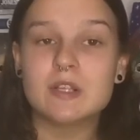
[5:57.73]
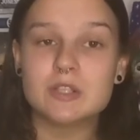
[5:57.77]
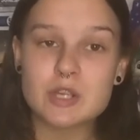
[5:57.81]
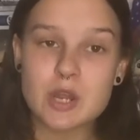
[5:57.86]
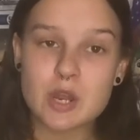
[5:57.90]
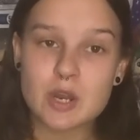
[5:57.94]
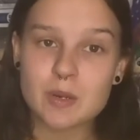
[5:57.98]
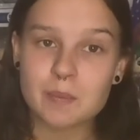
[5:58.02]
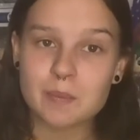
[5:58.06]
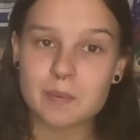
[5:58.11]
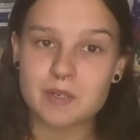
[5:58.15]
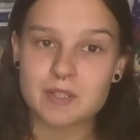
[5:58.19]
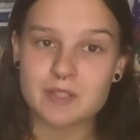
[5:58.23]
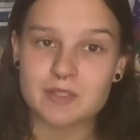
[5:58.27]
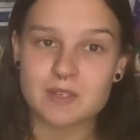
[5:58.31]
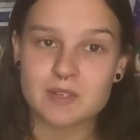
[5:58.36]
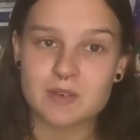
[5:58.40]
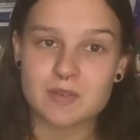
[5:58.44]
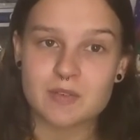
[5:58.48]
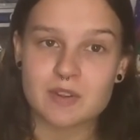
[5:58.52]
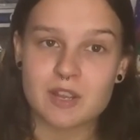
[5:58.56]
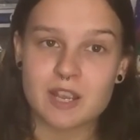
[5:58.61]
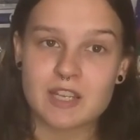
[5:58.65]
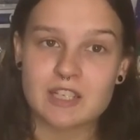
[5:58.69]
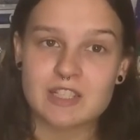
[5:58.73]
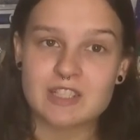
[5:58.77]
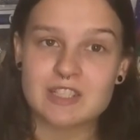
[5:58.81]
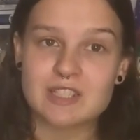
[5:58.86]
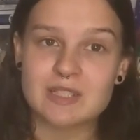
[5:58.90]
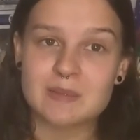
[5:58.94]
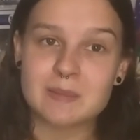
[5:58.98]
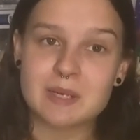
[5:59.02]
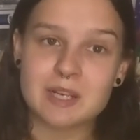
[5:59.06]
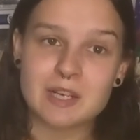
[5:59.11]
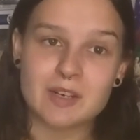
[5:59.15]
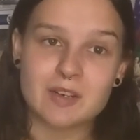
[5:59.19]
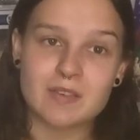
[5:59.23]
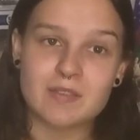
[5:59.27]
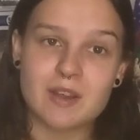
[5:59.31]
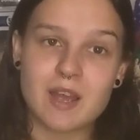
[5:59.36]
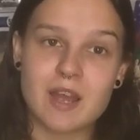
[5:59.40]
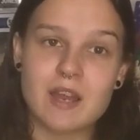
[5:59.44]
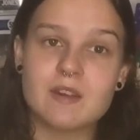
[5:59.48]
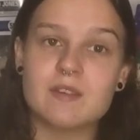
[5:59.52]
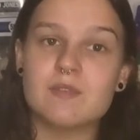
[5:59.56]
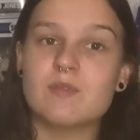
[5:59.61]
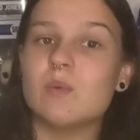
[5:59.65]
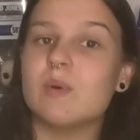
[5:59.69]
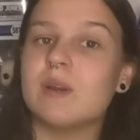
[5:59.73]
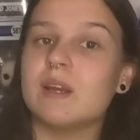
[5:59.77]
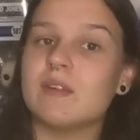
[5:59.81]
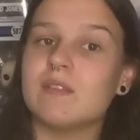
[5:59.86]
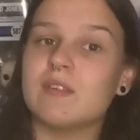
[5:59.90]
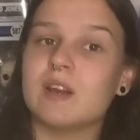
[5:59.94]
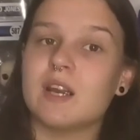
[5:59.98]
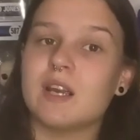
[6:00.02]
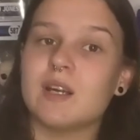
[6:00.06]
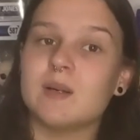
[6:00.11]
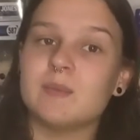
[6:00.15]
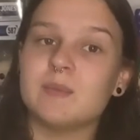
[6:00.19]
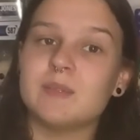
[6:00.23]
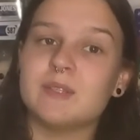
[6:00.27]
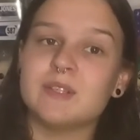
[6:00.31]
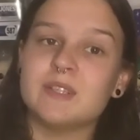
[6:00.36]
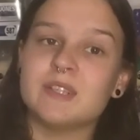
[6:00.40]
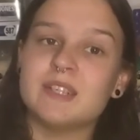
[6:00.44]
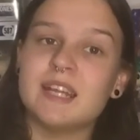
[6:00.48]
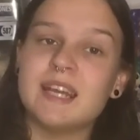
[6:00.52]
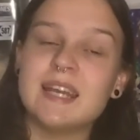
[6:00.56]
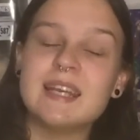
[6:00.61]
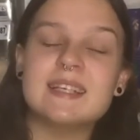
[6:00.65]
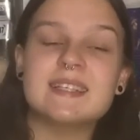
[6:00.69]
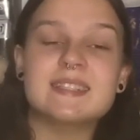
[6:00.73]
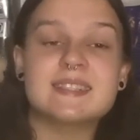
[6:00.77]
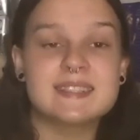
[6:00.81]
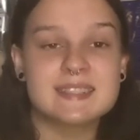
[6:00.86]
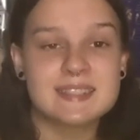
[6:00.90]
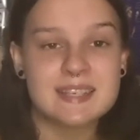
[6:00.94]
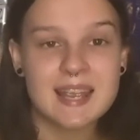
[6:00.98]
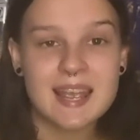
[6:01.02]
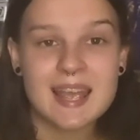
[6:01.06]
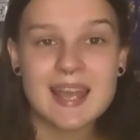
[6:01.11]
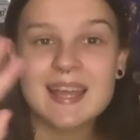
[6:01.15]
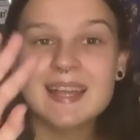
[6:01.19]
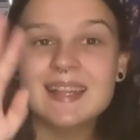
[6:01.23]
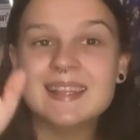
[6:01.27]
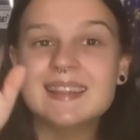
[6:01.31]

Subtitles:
Turn on post notifications to be notified of whenever I upload next.